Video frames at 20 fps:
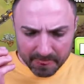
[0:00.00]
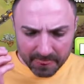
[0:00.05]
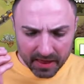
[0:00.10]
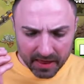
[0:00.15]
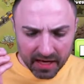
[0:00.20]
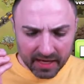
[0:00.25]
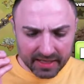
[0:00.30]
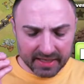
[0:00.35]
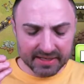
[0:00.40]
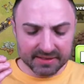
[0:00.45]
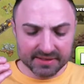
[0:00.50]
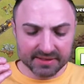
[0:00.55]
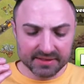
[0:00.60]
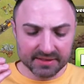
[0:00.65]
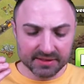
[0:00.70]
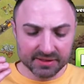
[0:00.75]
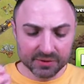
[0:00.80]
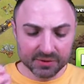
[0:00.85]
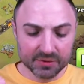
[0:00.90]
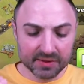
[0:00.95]
I guess
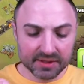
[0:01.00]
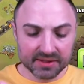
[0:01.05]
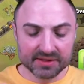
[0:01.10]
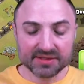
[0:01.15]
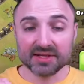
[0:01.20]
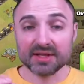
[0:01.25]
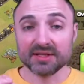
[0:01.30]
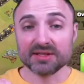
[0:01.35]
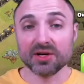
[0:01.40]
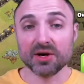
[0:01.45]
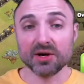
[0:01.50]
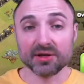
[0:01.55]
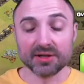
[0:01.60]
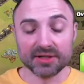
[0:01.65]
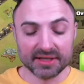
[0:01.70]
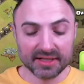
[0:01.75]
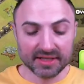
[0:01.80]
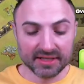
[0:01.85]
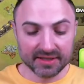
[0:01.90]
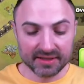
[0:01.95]
units
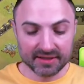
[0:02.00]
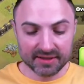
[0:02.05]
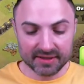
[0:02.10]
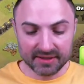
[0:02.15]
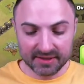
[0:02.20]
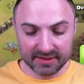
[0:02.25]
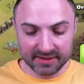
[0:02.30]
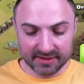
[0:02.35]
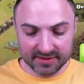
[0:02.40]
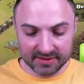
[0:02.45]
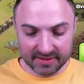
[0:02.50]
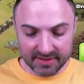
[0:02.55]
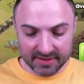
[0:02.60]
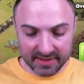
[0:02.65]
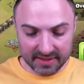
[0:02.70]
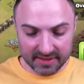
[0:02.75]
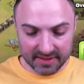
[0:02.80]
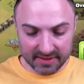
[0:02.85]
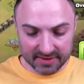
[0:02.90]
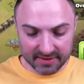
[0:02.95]
targeting
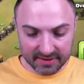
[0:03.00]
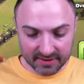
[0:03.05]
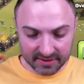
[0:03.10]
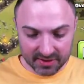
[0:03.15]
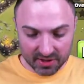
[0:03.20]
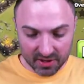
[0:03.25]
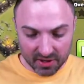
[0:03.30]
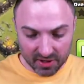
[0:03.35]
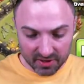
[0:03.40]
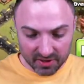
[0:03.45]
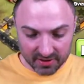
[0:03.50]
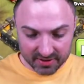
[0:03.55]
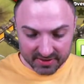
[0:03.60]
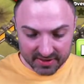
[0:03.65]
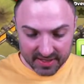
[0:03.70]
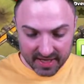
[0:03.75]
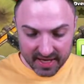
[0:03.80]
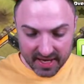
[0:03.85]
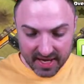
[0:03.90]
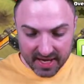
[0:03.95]
these hogs,
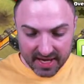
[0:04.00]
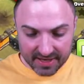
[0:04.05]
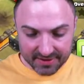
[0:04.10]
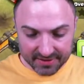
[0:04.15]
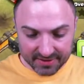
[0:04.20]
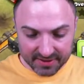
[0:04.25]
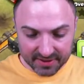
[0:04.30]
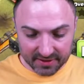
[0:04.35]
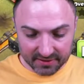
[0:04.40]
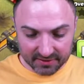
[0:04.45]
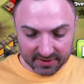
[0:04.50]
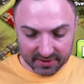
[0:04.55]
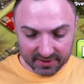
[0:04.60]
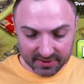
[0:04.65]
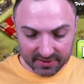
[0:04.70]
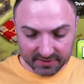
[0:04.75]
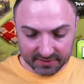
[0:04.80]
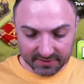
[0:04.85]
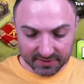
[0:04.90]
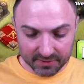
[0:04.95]
and the single
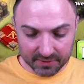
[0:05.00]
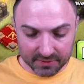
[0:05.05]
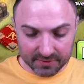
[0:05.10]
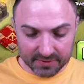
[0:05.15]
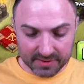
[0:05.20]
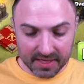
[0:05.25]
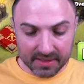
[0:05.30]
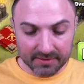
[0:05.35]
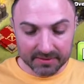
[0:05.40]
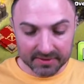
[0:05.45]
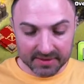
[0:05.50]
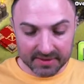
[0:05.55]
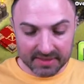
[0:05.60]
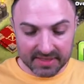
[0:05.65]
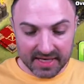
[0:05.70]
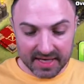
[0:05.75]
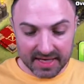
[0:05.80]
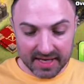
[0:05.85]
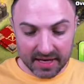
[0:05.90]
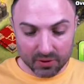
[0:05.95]
target Inferno is able to
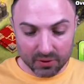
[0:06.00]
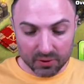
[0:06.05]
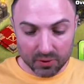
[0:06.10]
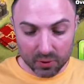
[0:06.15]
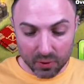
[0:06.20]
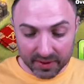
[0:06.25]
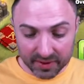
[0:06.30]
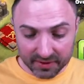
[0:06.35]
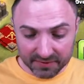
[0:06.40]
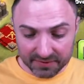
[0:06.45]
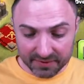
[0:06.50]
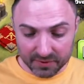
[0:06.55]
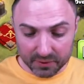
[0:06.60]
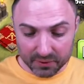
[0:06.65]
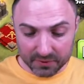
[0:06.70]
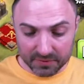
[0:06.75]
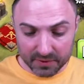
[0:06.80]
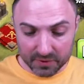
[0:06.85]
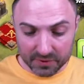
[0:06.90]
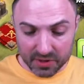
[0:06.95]
take out quite a few
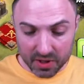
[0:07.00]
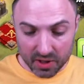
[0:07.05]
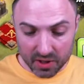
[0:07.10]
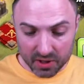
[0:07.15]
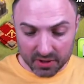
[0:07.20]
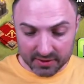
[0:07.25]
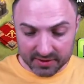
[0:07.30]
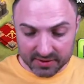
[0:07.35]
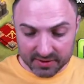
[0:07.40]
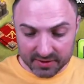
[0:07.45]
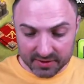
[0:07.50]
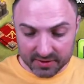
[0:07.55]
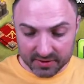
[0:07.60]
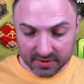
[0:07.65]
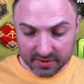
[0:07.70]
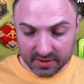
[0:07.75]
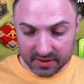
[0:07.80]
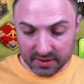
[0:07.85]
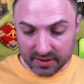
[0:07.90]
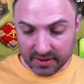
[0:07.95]
of those hogs.
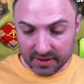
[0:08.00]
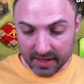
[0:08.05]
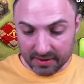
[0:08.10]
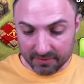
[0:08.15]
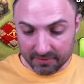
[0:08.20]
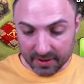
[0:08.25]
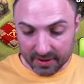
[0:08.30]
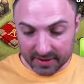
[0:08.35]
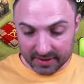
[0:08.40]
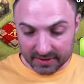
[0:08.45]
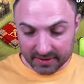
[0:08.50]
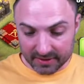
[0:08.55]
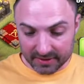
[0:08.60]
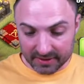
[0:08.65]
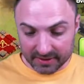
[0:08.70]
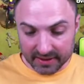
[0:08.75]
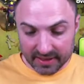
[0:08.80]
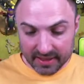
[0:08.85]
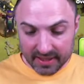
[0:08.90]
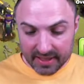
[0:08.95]

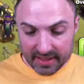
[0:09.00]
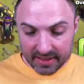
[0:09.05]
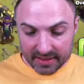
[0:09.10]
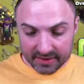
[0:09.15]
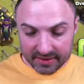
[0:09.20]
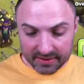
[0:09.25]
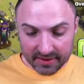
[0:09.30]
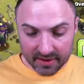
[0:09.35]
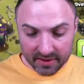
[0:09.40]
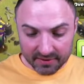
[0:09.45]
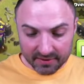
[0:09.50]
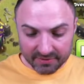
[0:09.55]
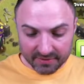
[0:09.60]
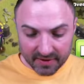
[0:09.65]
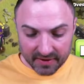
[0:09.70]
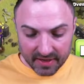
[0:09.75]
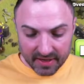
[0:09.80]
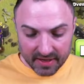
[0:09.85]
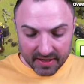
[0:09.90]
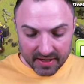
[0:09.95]
Ironically enough,
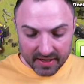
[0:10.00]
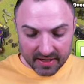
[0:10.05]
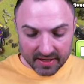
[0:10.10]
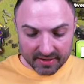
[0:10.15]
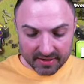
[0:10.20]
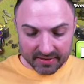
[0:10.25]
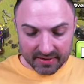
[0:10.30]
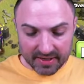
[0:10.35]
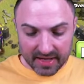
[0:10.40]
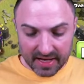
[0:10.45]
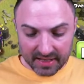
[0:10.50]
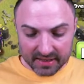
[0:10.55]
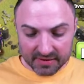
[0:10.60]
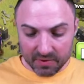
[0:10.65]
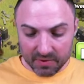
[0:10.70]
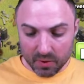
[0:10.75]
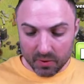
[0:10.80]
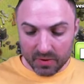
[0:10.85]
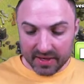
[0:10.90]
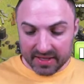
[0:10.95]
the
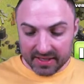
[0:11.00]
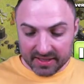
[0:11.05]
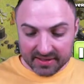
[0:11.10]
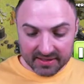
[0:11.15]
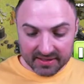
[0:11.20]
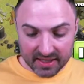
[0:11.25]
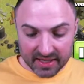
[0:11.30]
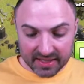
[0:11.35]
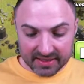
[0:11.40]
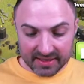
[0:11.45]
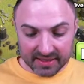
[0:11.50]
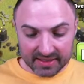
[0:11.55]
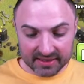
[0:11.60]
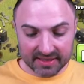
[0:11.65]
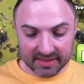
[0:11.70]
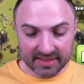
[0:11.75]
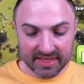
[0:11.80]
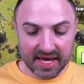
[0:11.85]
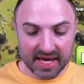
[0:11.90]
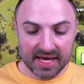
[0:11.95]
Expo is locked
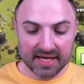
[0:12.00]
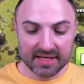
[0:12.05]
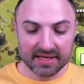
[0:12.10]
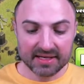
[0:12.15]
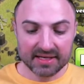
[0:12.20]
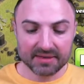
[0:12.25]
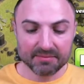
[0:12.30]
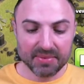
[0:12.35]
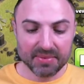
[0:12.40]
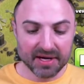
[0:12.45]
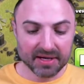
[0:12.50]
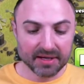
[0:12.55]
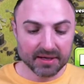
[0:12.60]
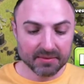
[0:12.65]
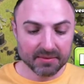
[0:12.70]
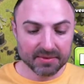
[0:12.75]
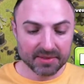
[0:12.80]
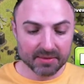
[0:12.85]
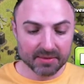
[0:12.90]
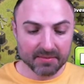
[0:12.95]
onto that P.E.K.K.A,
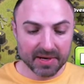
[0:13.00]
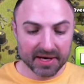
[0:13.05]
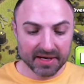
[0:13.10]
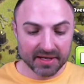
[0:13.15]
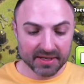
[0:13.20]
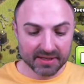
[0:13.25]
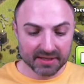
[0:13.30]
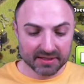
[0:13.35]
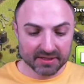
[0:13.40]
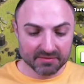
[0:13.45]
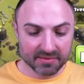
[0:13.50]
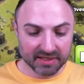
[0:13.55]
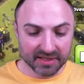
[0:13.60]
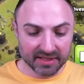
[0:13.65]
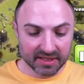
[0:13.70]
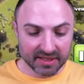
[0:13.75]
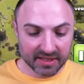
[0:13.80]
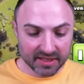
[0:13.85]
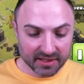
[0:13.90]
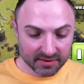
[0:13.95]
but the P.E.K.K.A is being
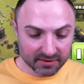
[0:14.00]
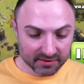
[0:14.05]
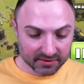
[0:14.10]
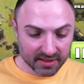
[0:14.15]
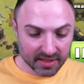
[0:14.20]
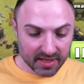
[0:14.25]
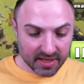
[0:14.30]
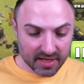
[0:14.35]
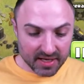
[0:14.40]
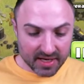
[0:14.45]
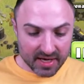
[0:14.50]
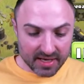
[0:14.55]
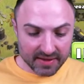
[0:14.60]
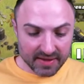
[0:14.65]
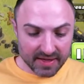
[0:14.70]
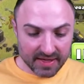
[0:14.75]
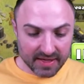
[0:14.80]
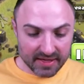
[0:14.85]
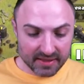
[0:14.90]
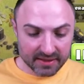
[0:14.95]
healed, and
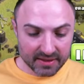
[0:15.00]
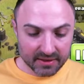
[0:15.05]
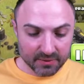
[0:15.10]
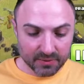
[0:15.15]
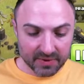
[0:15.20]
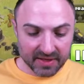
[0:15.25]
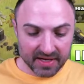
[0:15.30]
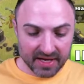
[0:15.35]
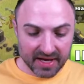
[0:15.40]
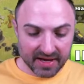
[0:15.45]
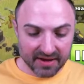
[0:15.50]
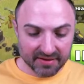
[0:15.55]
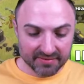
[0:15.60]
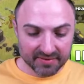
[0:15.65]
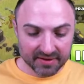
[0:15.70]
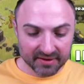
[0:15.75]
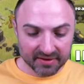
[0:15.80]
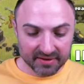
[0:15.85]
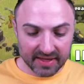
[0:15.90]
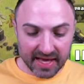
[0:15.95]
then we have
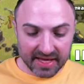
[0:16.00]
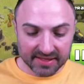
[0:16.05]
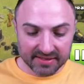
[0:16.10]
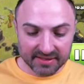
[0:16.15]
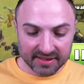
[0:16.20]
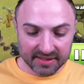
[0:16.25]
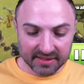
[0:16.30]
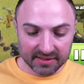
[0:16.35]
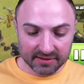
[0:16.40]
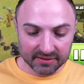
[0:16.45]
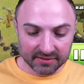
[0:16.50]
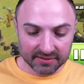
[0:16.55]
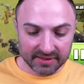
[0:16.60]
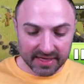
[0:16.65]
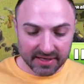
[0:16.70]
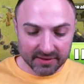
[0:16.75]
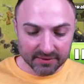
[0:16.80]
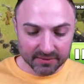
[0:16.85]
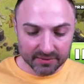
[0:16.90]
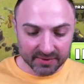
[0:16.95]
the last heal
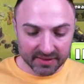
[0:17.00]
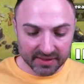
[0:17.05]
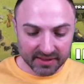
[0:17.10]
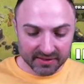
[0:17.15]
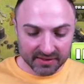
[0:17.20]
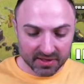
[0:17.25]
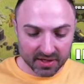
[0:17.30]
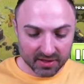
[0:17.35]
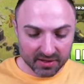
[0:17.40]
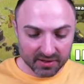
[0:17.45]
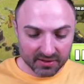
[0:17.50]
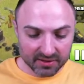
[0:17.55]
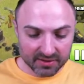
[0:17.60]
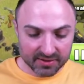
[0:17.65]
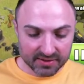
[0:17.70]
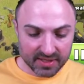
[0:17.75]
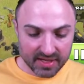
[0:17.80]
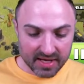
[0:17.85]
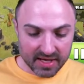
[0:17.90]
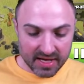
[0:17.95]
down with these
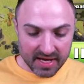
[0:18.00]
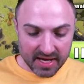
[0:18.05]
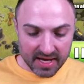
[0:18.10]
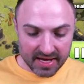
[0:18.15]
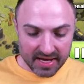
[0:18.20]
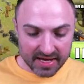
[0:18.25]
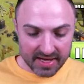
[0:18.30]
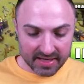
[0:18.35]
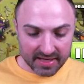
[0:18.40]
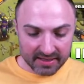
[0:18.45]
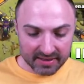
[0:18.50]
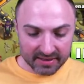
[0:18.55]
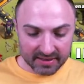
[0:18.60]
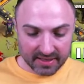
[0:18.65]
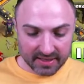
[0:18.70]
hogs, and